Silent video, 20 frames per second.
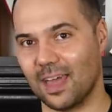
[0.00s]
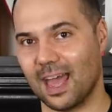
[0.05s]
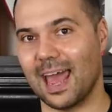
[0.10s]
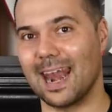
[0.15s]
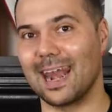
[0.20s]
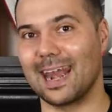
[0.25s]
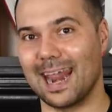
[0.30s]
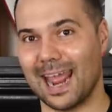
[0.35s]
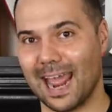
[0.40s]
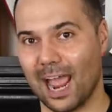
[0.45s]

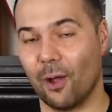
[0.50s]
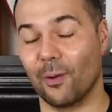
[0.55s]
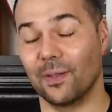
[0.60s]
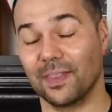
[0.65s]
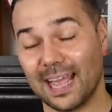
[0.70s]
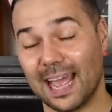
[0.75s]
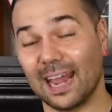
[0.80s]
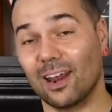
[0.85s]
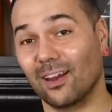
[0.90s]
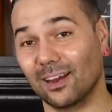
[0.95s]
that now.
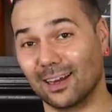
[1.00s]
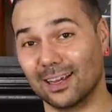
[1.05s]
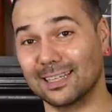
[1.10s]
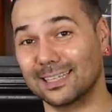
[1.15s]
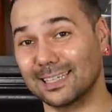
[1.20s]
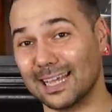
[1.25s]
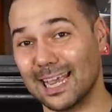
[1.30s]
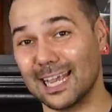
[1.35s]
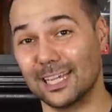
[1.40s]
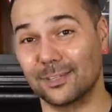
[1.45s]
And that, like I
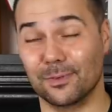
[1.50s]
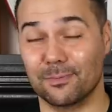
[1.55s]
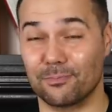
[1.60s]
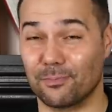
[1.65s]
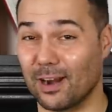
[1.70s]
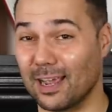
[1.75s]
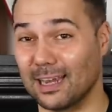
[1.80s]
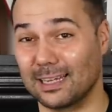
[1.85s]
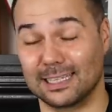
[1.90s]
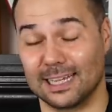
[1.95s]
say, is with
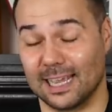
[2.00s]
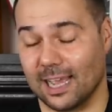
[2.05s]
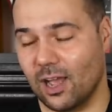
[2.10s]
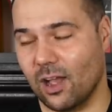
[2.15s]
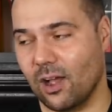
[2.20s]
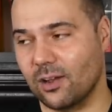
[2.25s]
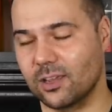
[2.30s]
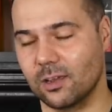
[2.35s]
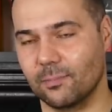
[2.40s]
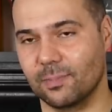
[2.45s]
Brexit,
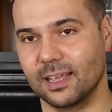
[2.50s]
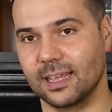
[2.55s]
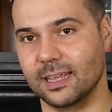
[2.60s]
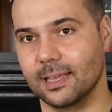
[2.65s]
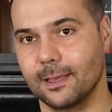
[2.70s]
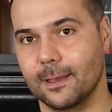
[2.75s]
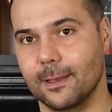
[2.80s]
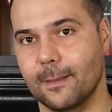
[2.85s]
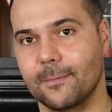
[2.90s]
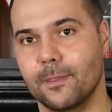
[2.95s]
arguably
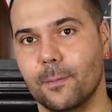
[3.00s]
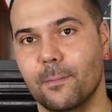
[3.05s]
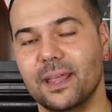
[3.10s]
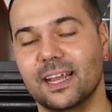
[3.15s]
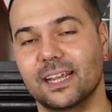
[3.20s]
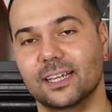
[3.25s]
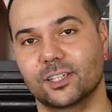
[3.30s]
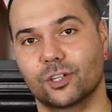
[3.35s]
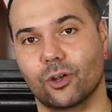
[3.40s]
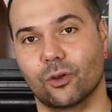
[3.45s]
the
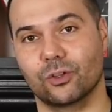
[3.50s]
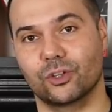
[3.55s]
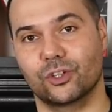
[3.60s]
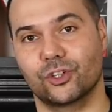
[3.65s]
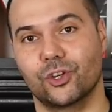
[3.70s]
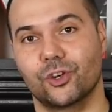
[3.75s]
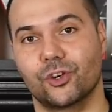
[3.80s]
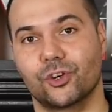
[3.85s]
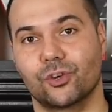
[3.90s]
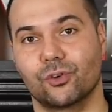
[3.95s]
biggest
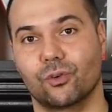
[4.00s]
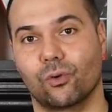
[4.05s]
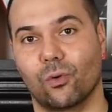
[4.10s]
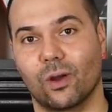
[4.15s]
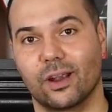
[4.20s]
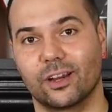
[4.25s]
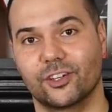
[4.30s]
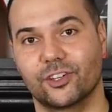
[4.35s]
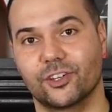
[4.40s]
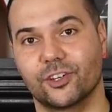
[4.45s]
constitutional
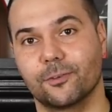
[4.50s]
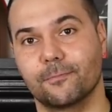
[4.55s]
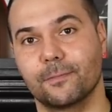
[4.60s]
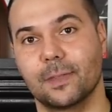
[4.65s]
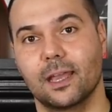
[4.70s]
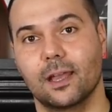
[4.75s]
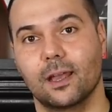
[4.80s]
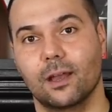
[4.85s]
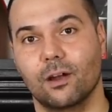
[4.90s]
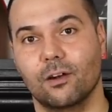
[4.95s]
question
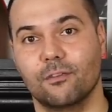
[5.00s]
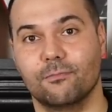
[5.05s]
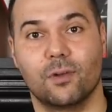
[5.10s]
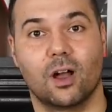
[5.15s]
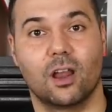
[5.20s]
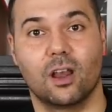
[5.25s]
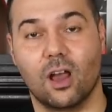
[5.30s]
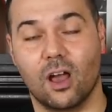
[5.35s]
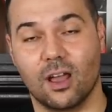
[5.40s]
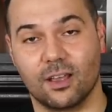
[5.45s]
of
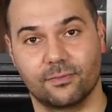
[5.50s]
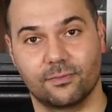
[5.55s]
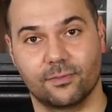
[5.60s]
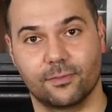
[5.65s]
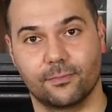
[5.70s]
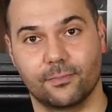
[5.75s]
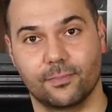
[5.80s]
my life.